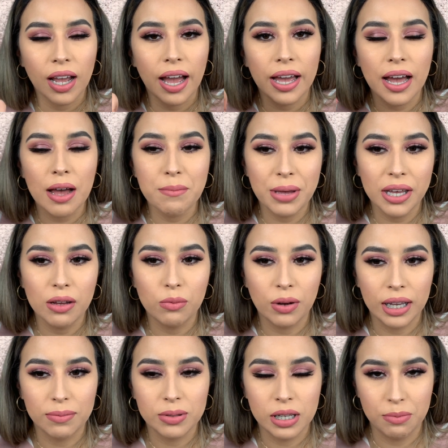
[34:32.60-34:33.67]
I got makeup
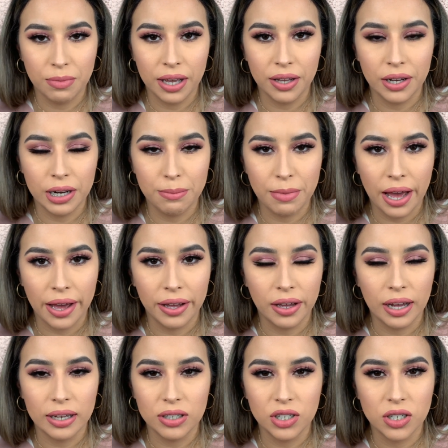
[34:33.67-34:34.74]
wipes in my goodie
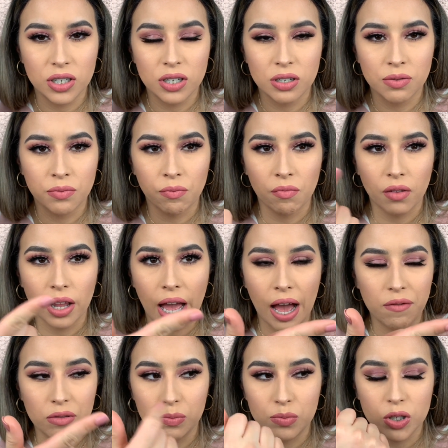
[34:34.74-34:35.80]
bag. I just
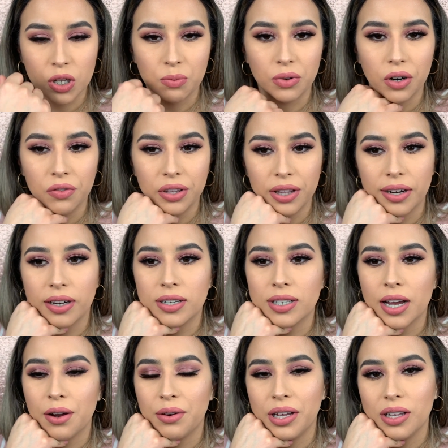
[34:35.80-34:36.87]
have them somewhere over there because
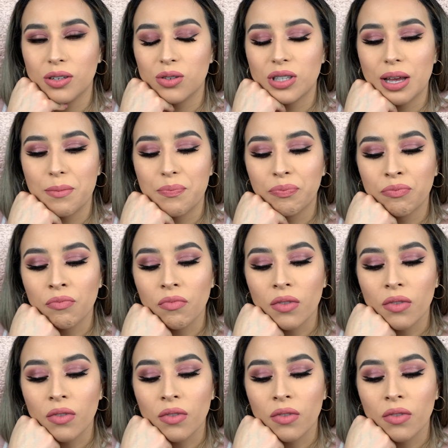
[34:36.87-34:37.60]
I already used them.